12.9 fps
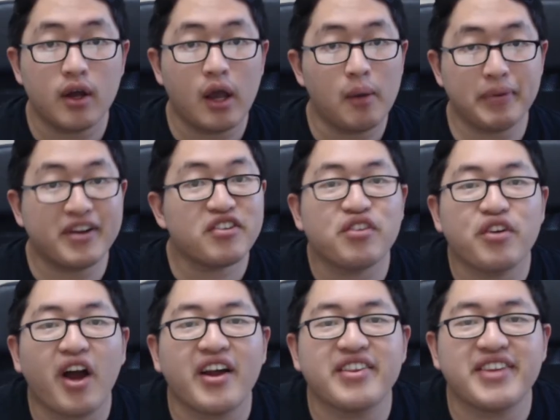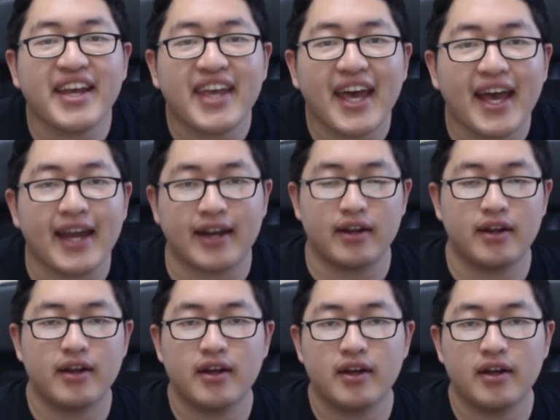Because you're not a dickhead!
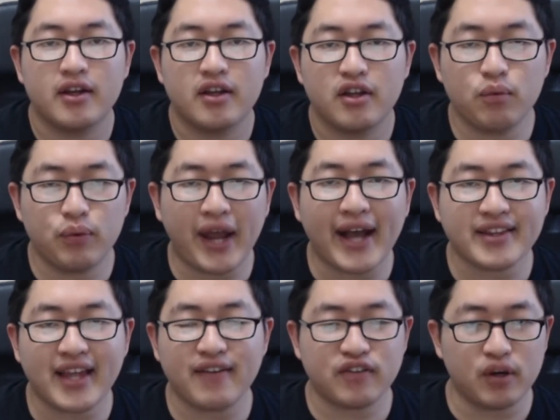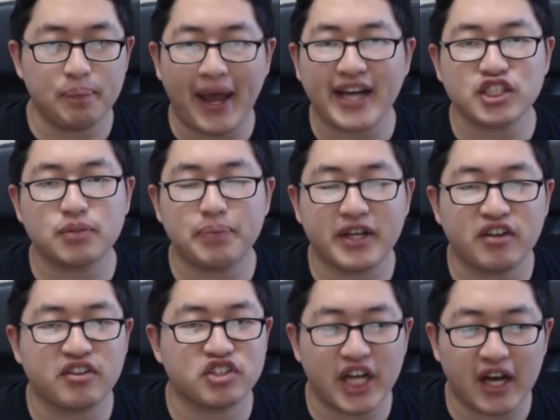You react out of compassion
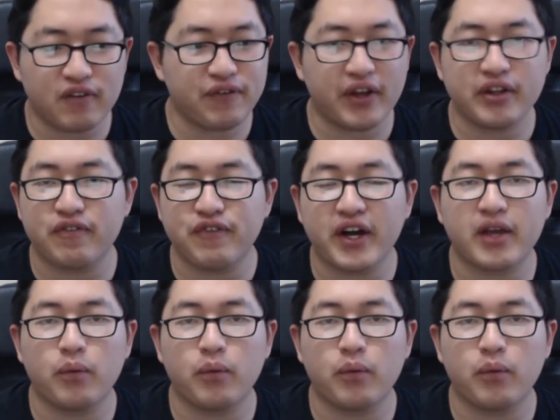because a child fell in a fucking